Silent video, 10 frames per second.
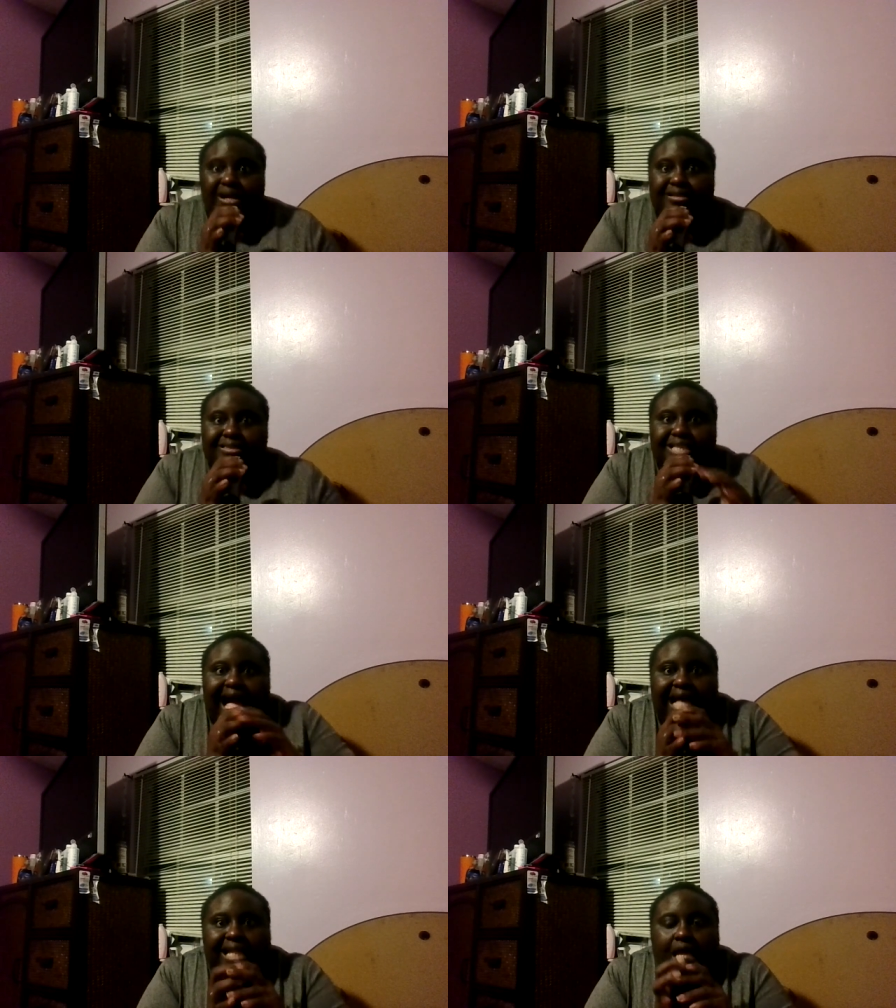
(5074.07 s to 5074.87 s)
Cause
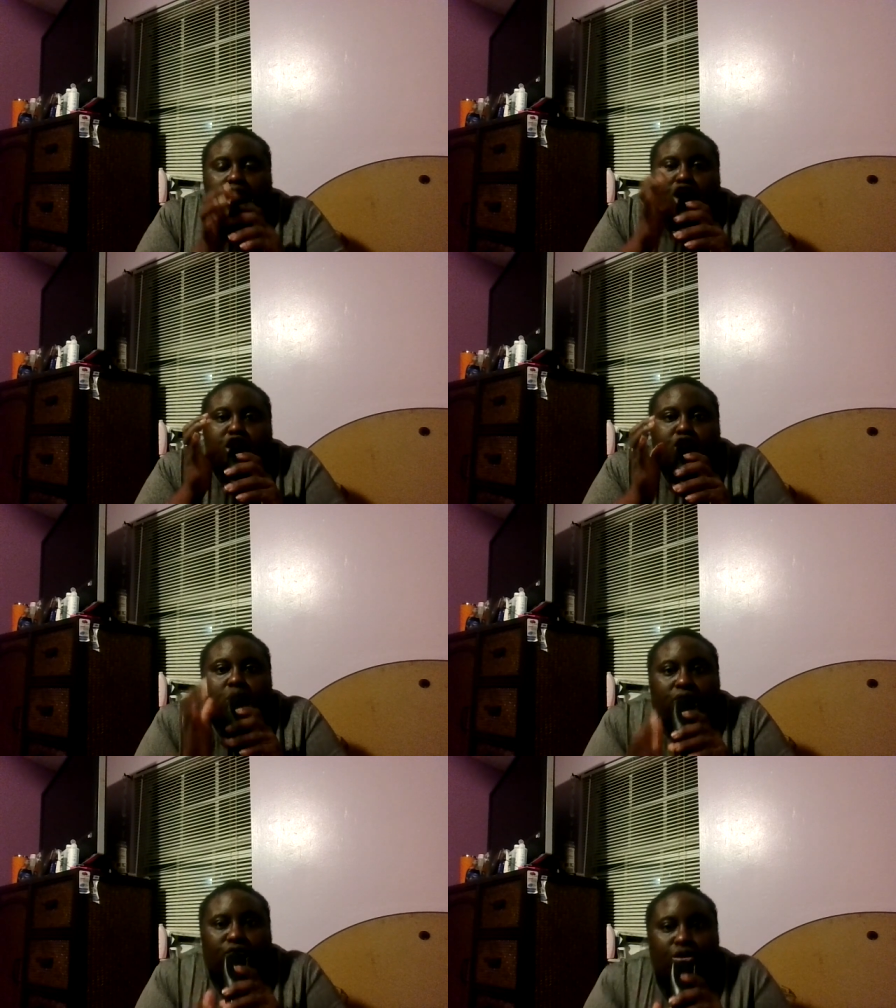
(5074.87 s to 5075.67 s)
that
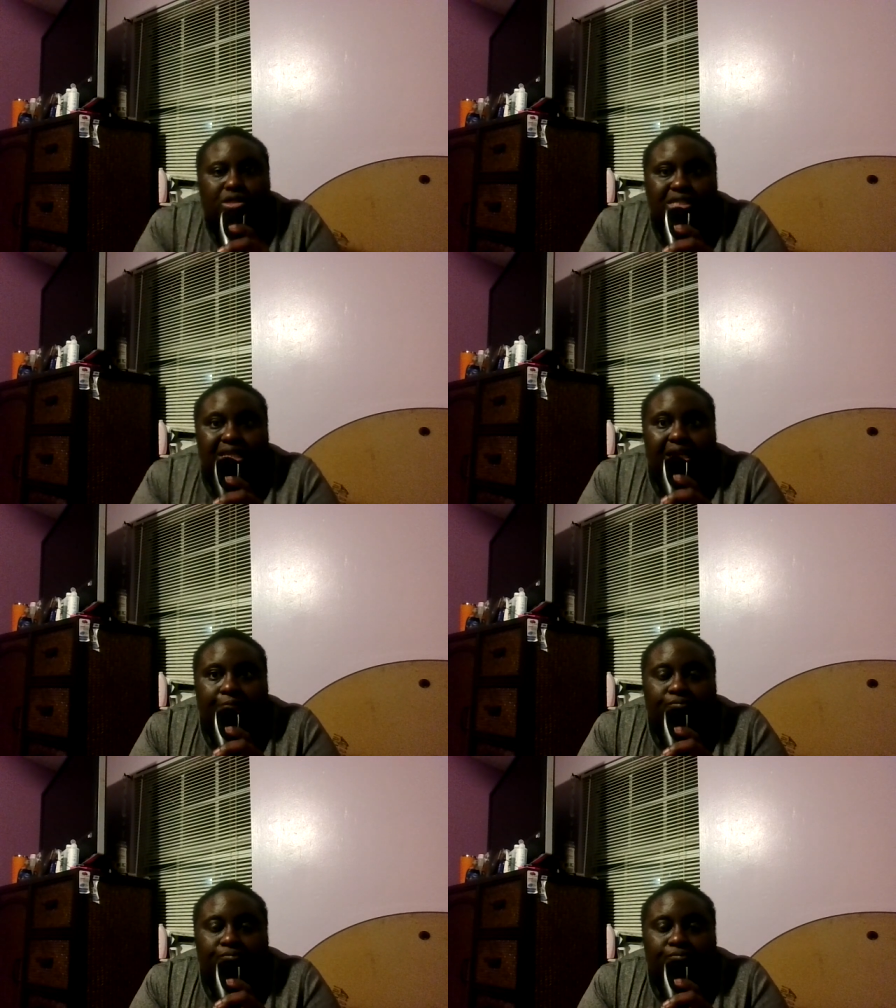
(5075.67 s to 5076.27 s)
university